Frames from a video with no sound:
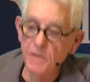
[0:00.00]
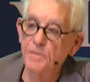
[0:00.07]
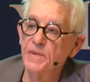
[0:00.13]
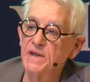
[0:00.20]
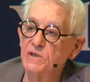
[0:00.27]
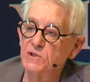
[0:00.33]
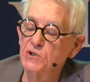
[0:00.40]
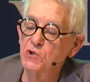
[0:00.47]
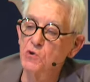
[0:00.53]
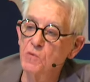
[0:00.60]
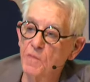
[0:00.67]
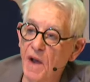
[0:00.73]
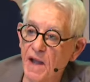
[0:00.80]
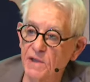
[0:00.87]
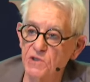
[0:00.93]
have been too
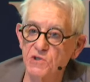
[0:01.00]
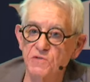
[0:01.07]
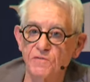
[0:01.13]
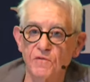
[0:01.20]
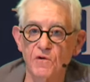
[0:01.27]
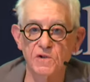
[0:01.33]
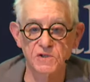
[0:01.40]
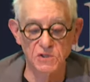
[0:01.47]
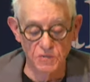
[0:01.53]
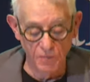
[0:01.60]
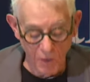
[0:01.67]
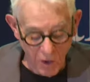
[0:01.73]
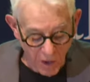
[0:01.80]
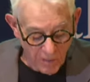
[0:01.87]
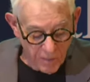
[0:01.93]
much for a
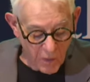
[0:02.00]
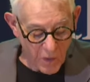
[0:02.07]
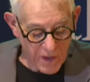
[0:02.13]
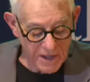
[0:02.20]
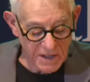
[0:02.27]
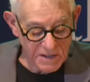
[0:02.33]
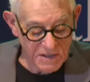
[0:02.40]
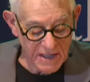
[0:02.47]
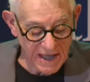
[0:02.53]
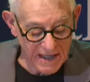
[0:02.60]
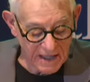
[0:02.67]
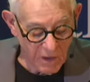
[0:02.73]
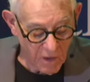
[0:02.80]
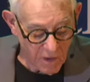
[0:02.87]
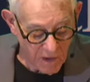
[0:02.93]
small boy to
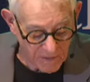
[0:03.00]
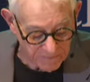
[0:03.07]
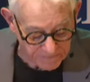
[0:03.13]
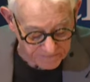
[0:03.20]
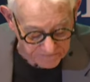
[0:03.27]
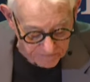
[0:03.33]
take on,